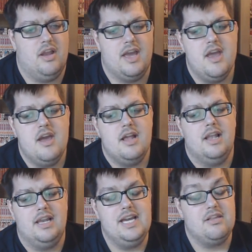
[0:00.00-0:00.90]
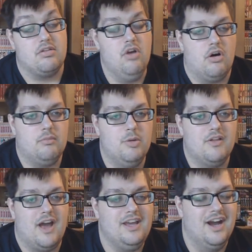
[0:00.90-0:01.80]
Like Leet's not
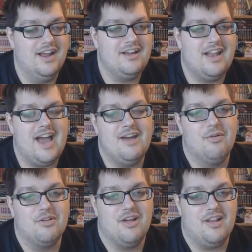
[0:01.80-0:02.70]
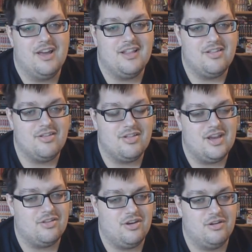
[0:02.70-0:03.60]
moving. I kind of glad it was like this is the
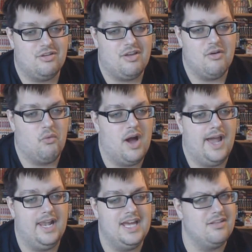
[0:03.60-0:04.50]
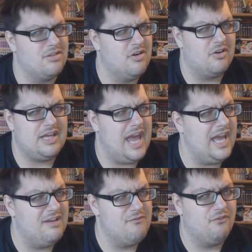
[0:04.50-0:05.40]
excuse. It's like why Leet's not
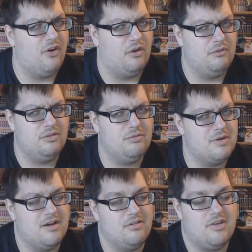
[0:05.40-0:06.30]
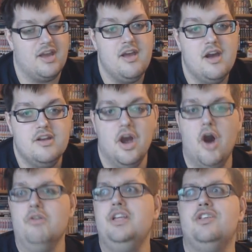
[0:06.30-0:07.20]
getting involved. Where like
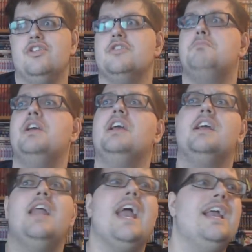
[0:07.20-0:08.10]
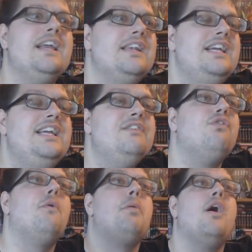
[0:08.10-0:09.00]
no, he's just being an an
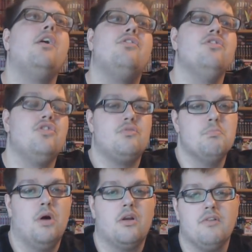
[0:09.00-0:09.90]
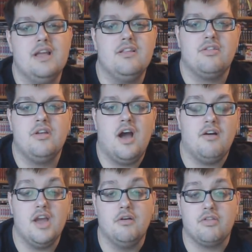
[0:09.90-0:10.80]
evil person, just monitoring the
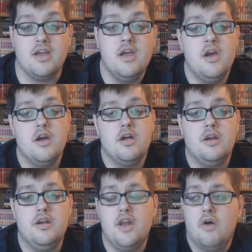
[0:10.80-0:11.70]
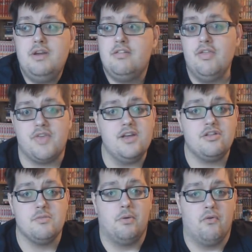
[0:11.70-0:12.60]
scenario. It's like no, he's a
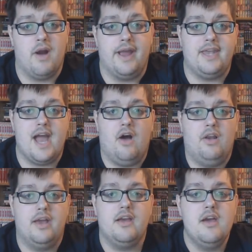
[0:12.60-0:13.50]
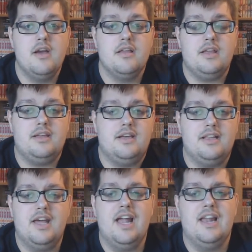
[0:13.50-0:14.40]
vegetable right now. Like
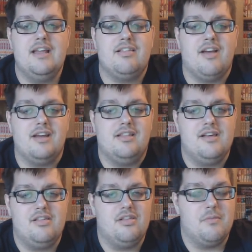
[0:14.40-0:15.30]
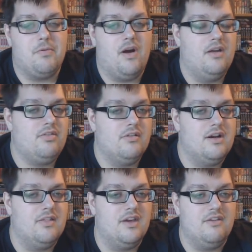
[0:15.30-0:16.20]
clearly, it's like this is the price that
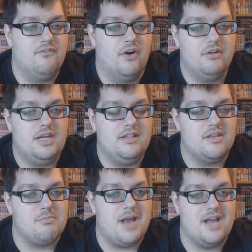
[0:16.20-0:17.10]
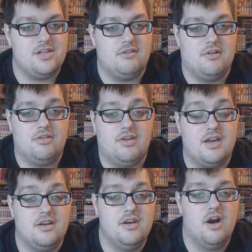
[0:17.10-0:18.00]
and like invoking this magic. Where it's
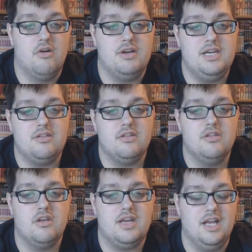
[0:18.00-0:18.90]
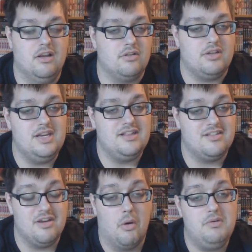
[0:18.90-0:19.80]
like no, he's he looks he
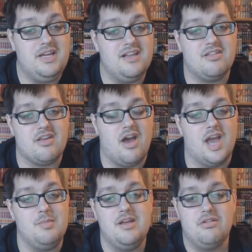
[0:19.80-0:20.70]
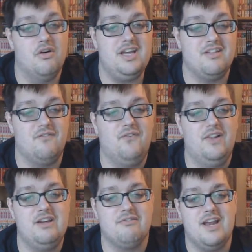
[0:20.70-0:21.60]
still needs time. He's not even
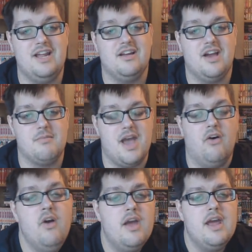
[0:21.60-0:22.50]
fully ready to come out.